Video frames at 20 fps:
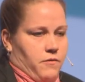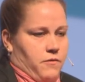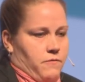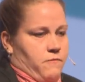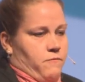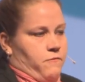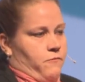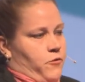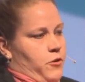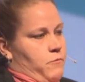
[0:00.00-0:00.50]

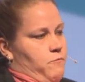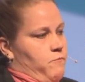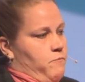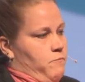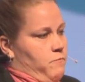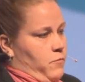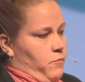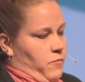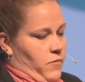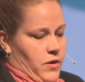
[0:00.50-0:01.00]

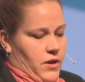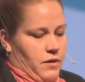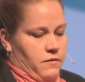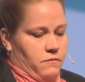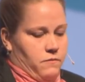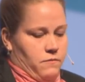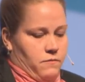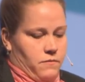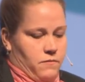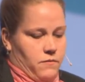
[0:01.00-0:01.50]
From
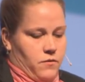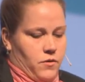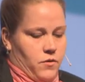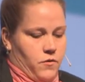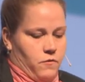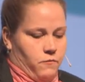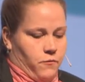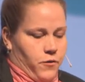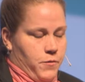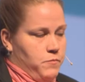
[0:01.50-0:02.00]

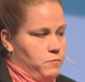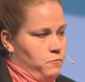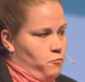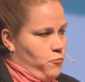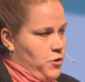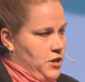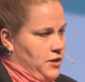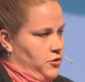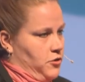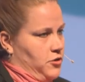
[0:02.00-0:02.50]

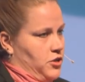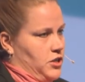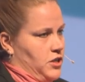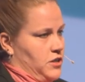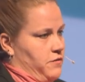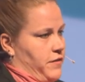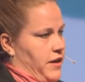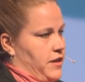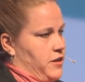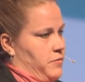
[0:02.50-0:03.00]
research and
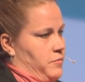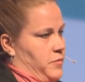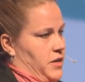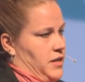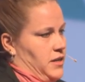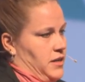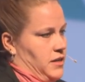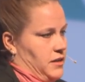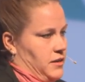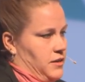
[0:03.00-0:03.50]

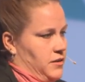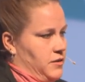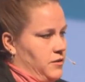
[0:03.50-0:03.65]
development